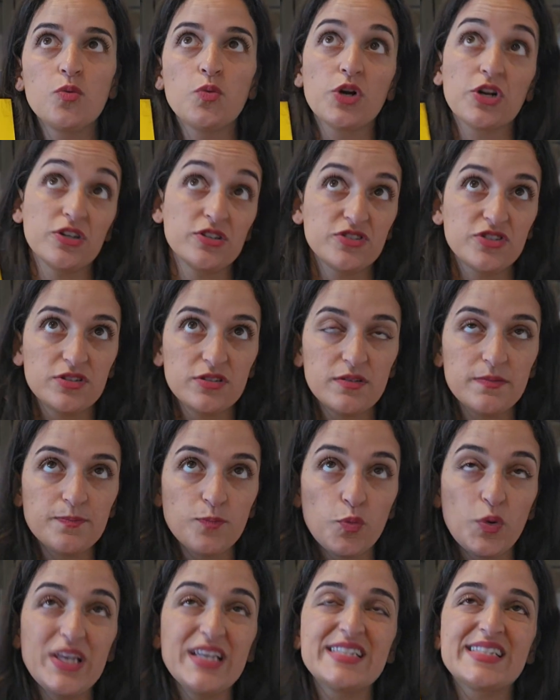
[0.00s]
in
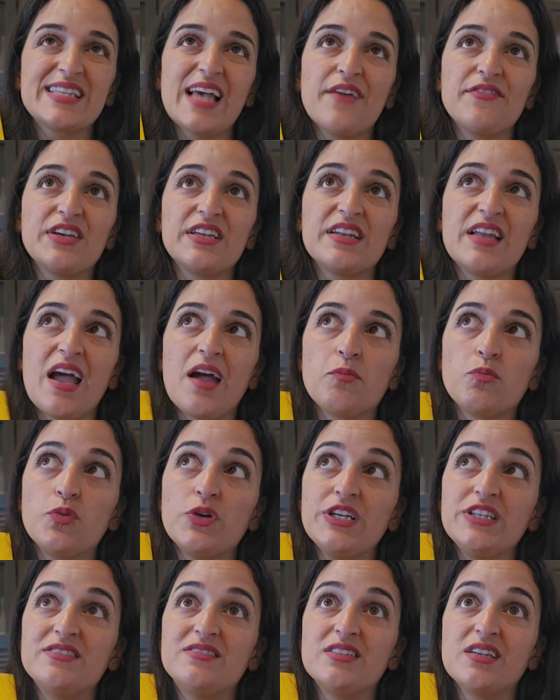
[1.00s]
week 7 and
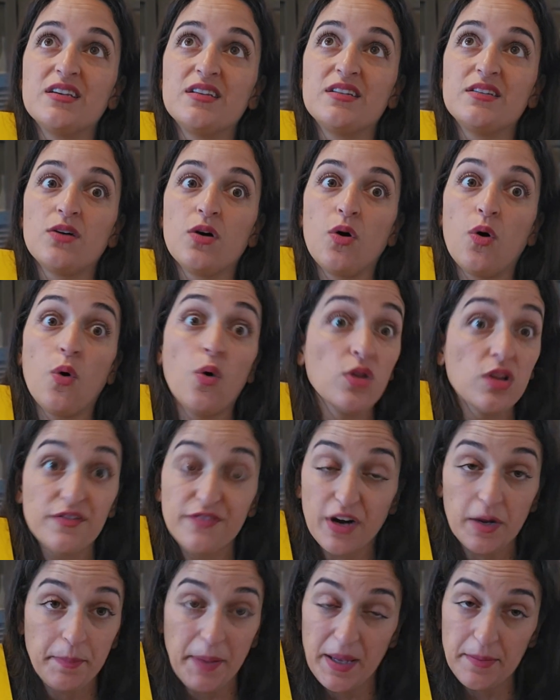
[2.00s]
we did all of
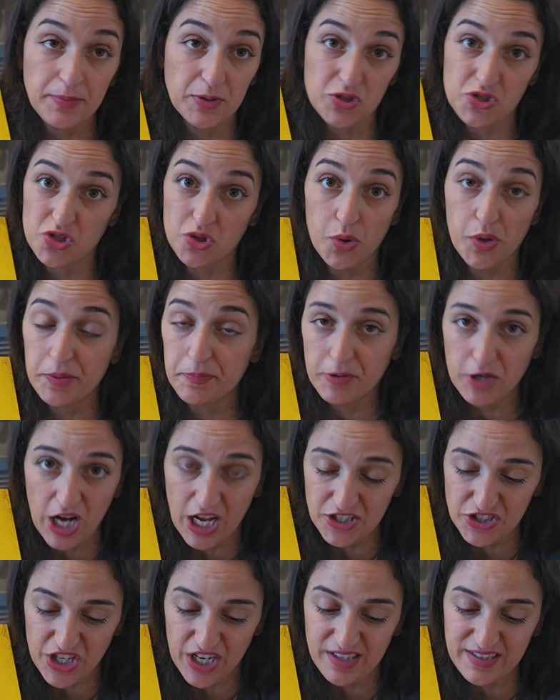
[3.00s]
our paper sloyd
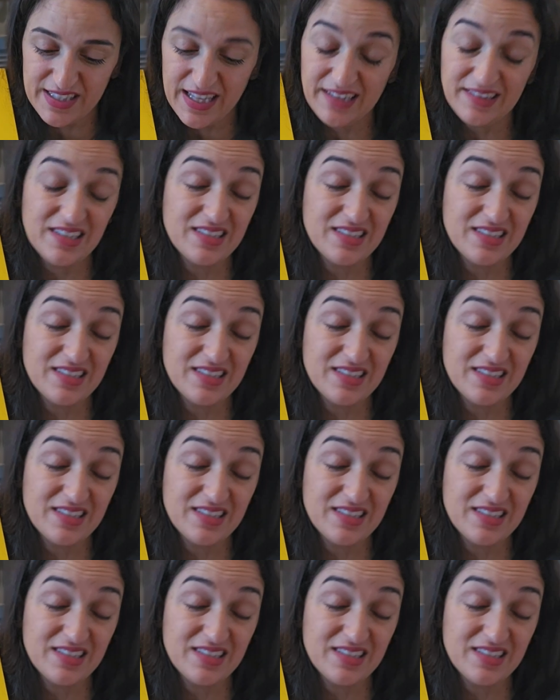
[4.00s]
projects that the